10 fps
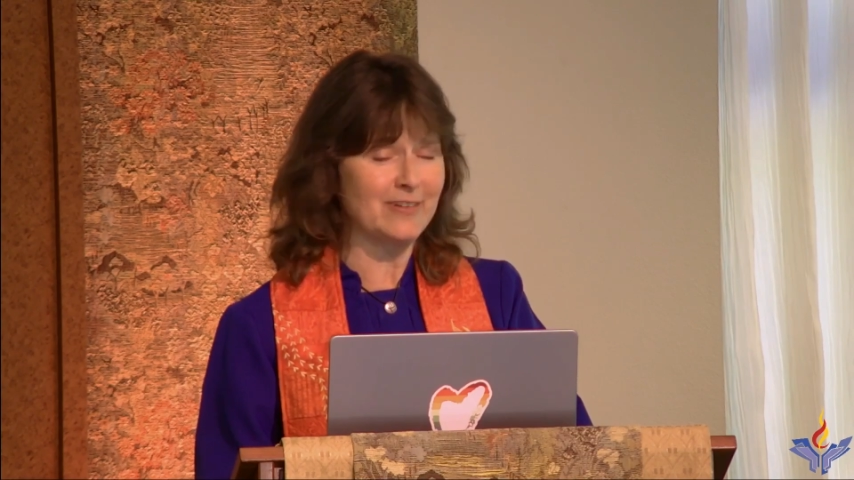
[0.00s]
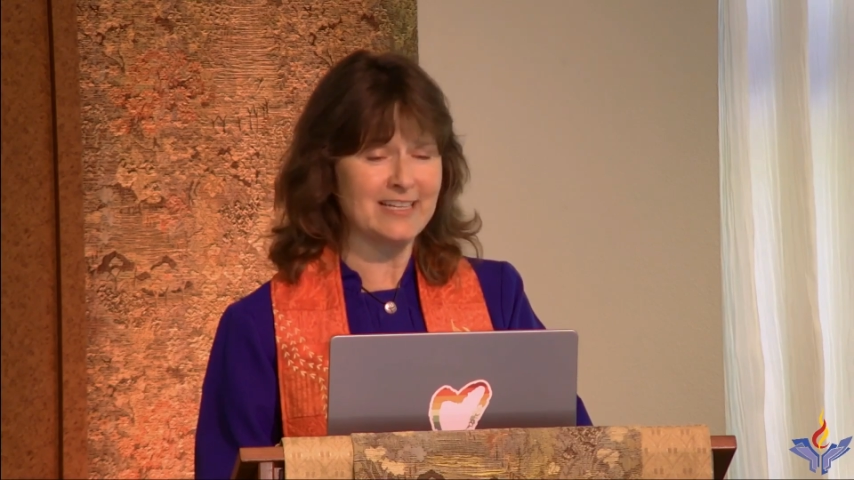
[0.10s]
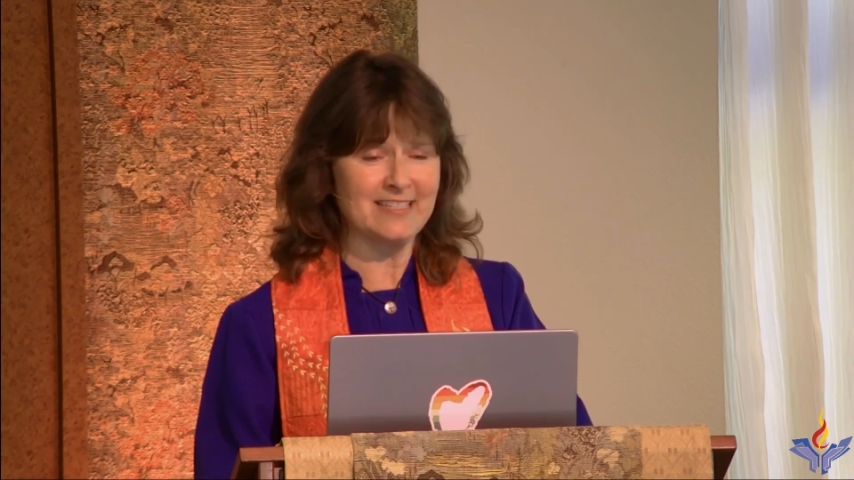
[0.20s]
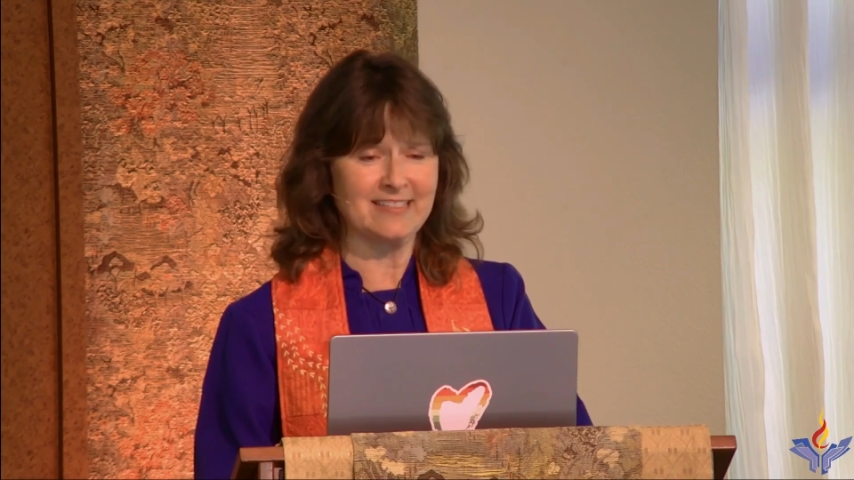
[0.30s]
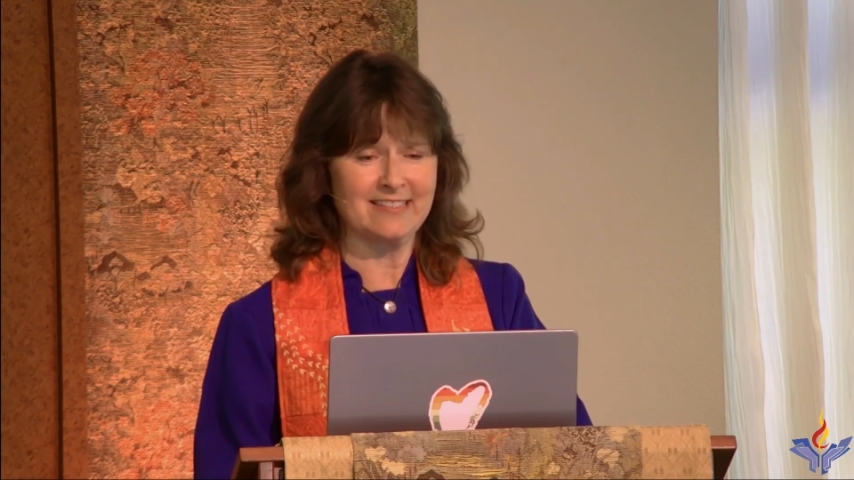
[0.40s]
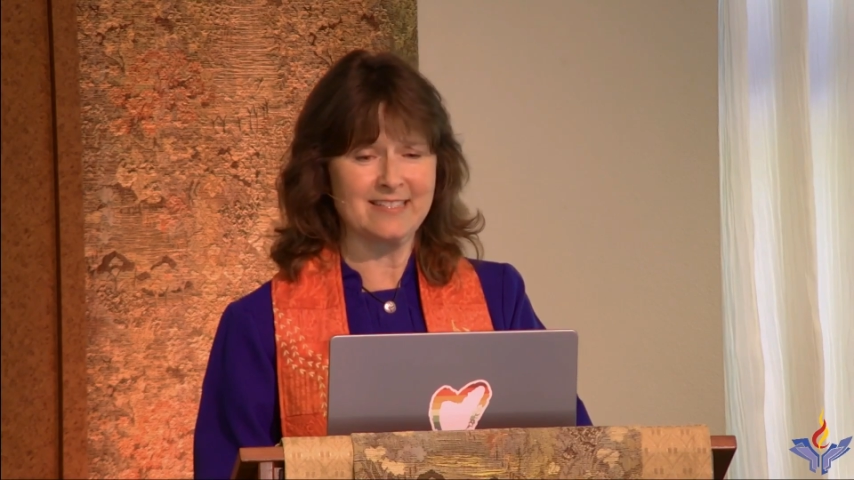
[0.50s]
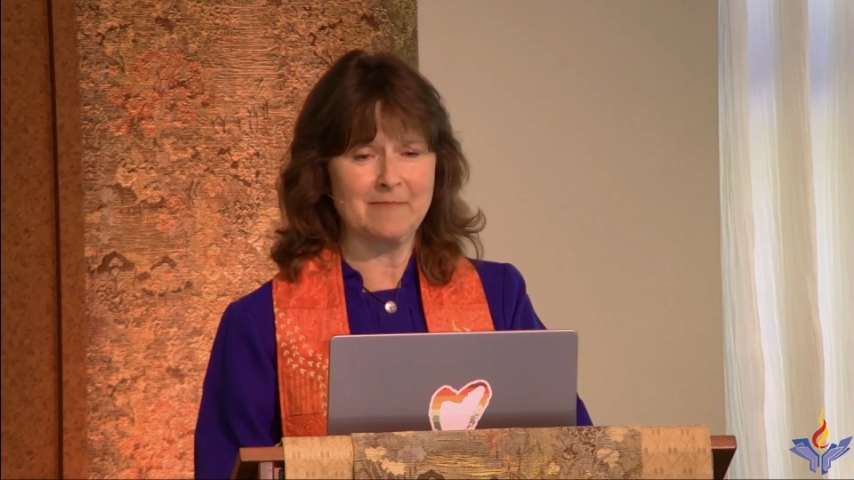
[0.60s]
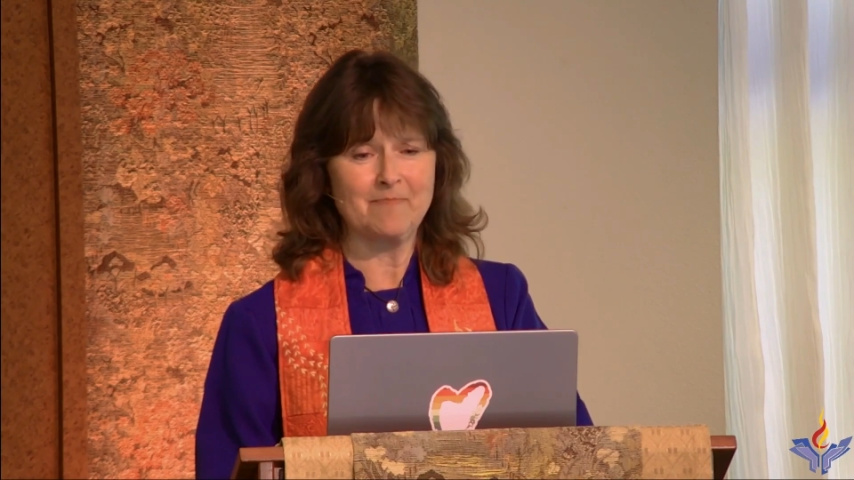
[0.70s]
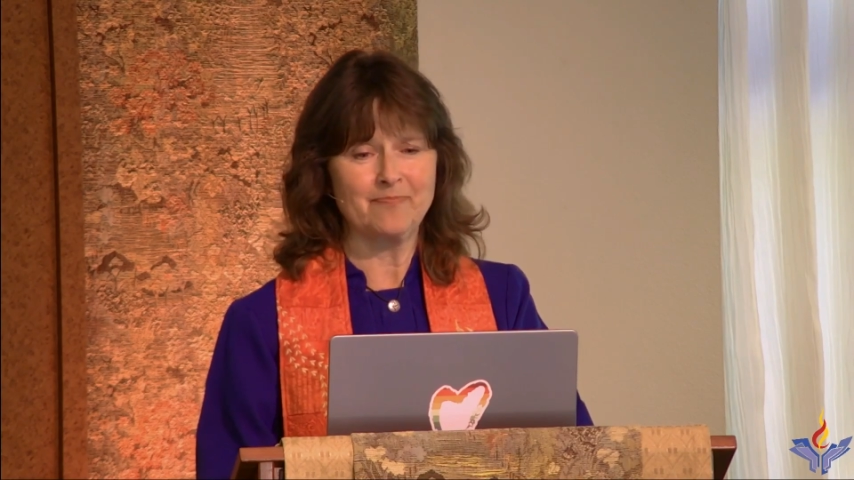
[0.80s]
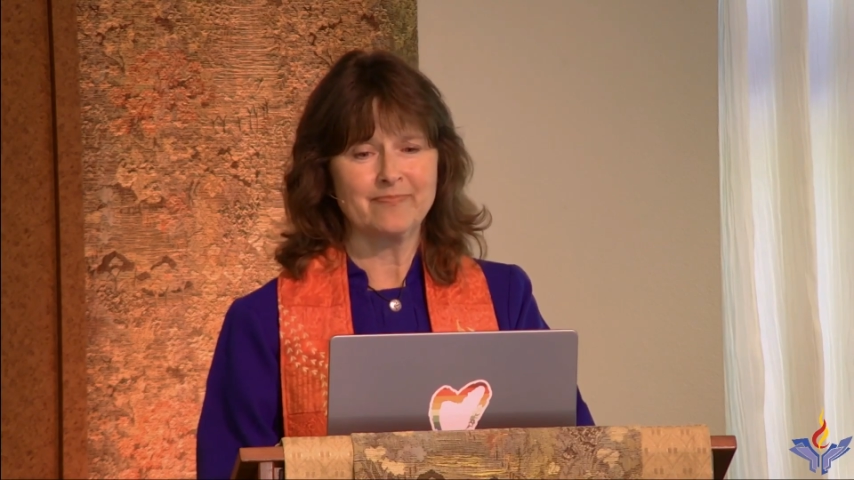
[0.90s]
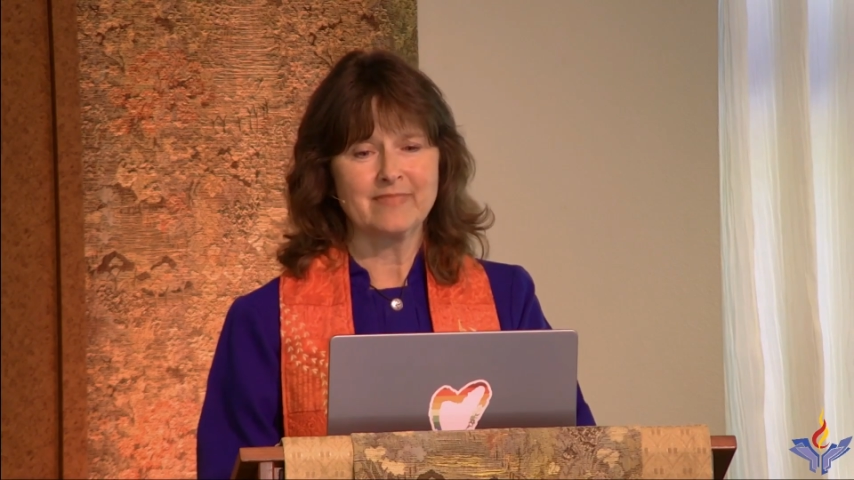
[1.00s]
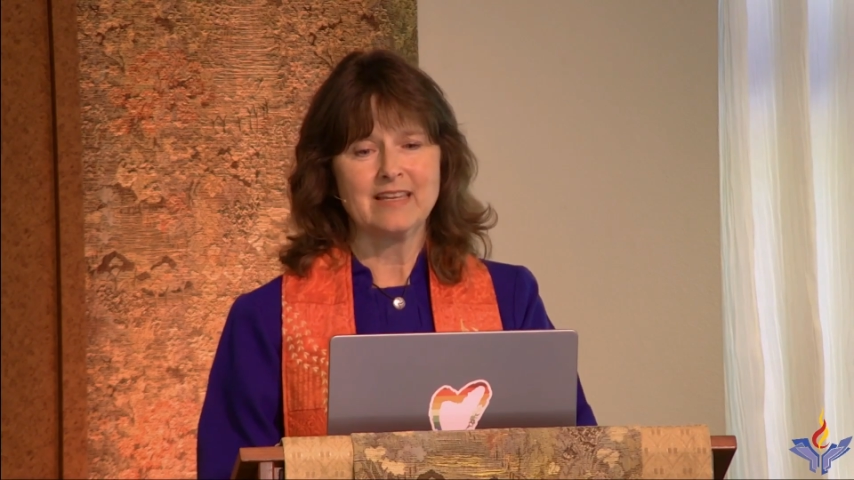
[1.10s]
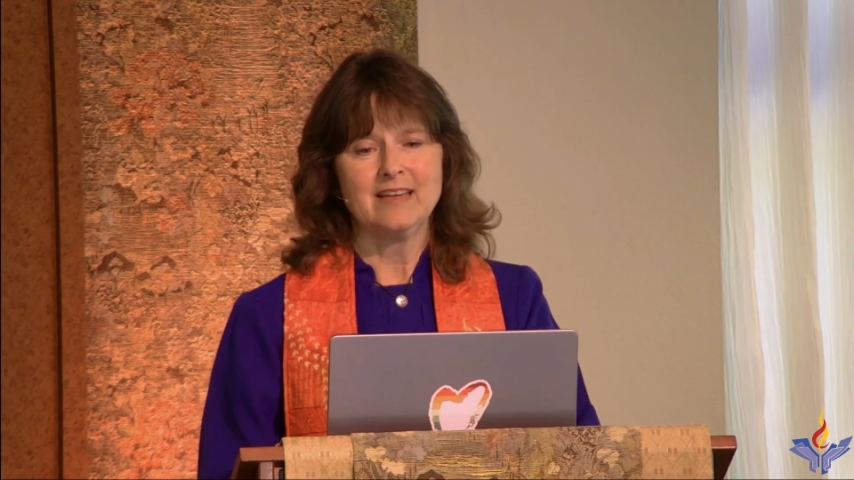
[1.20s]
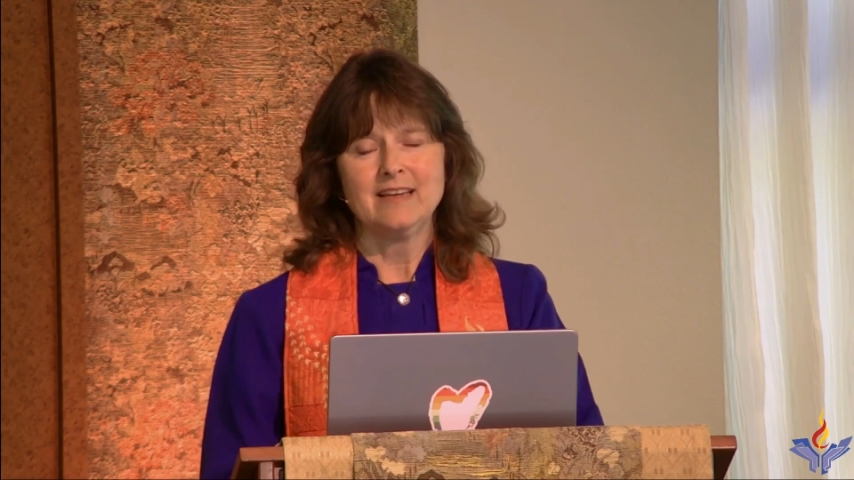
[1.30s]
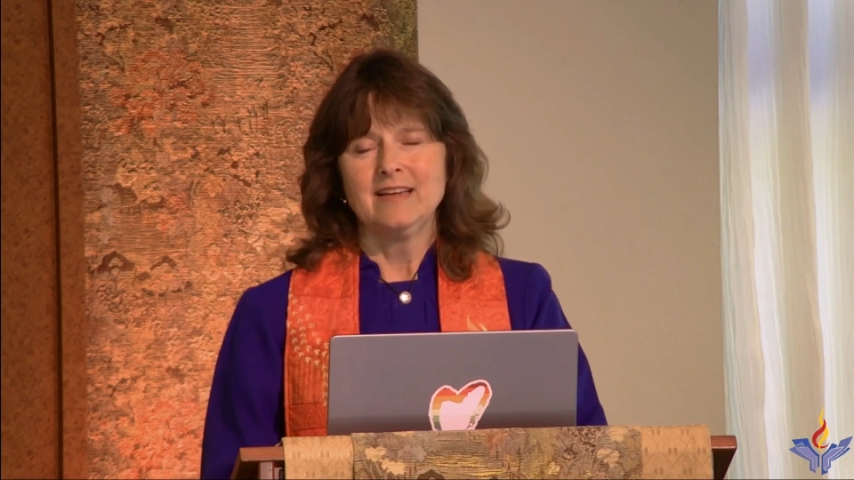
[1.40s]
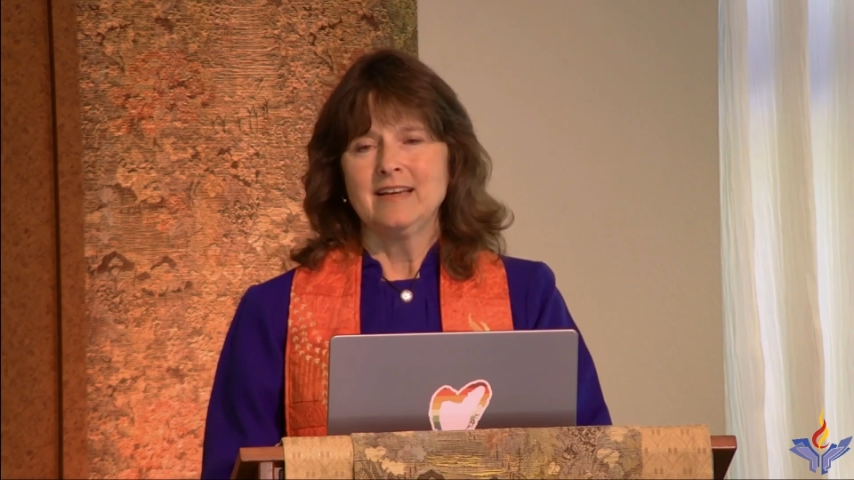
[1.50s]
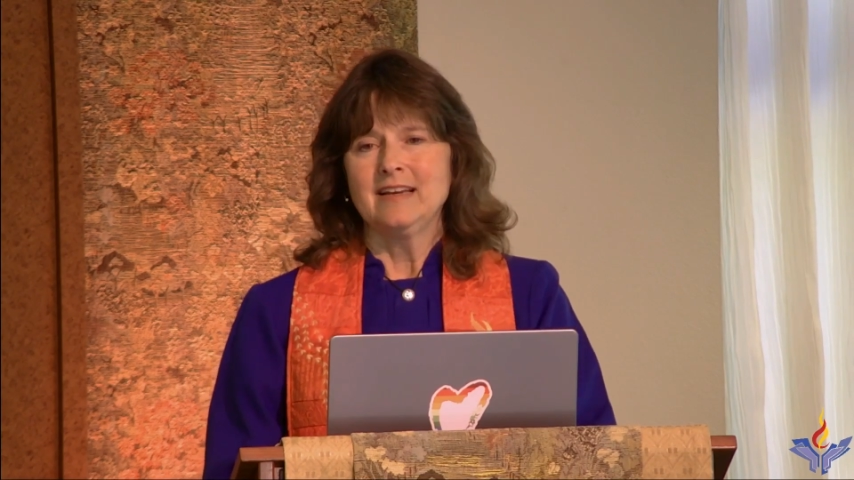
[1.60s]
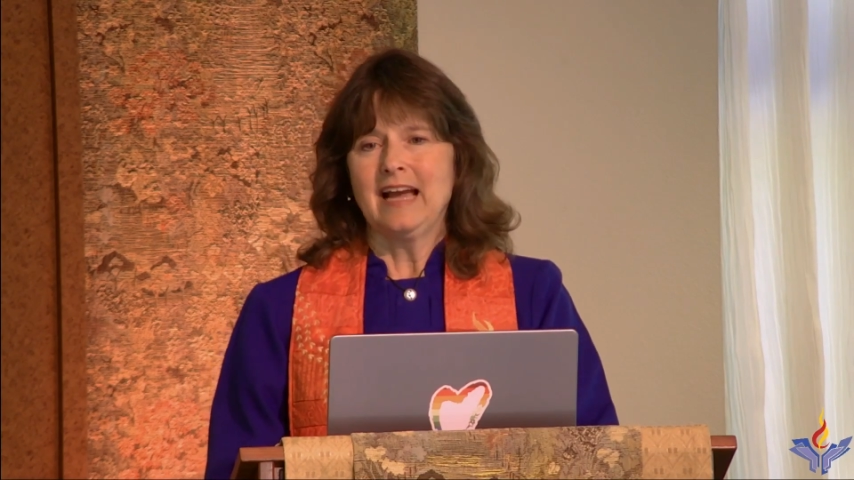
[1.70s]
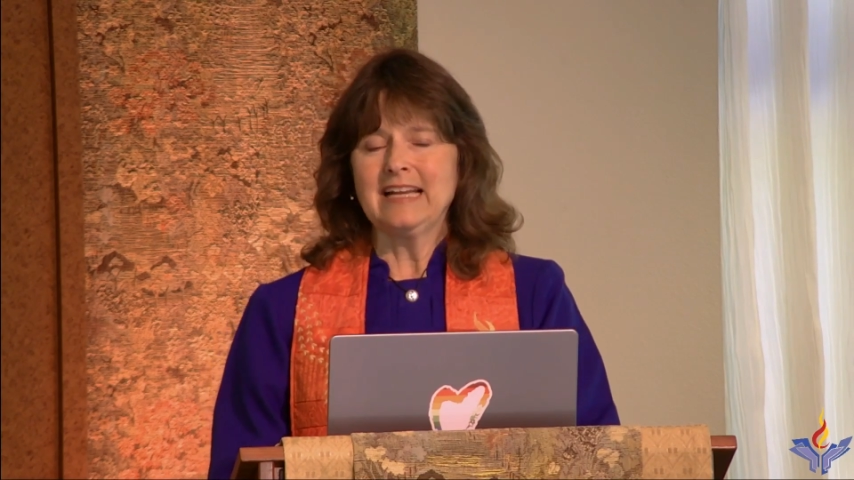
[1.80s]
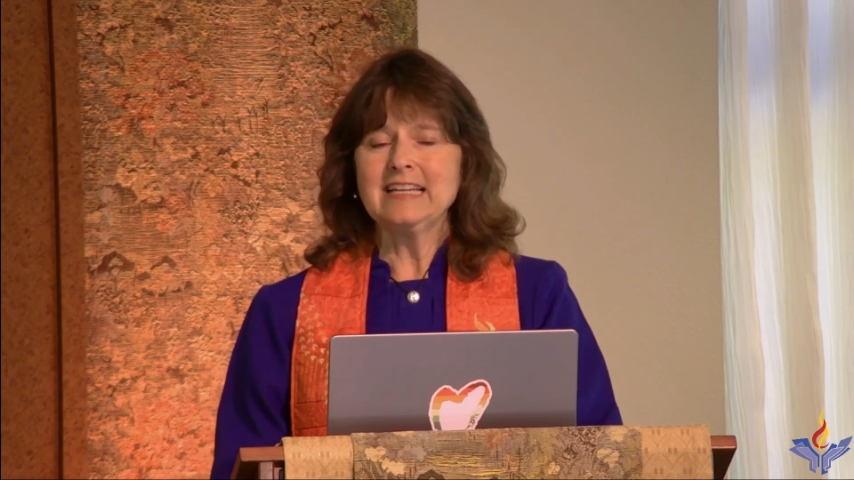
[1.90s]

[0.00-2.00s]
lessons. And